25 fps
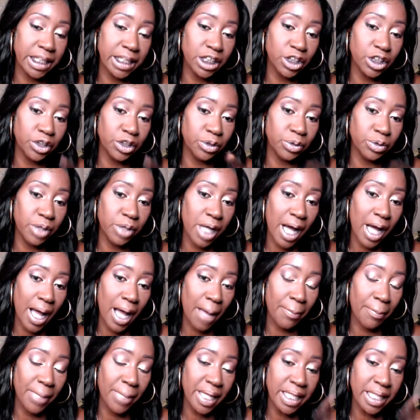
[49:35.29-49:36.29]
don't
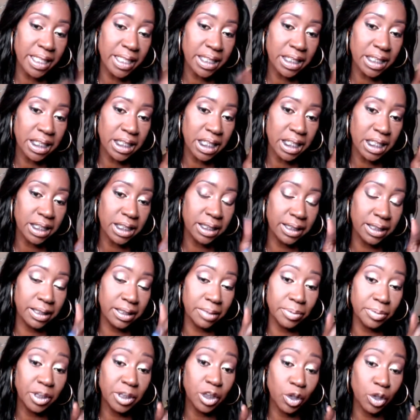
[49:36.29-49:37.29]
forget to
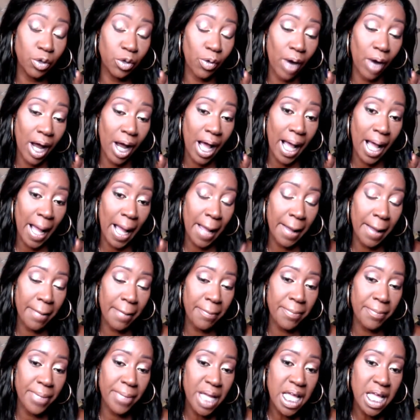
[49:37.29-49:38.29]
comment,
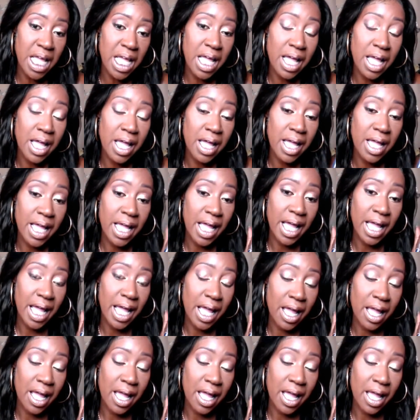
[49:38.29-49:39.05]
subscribe,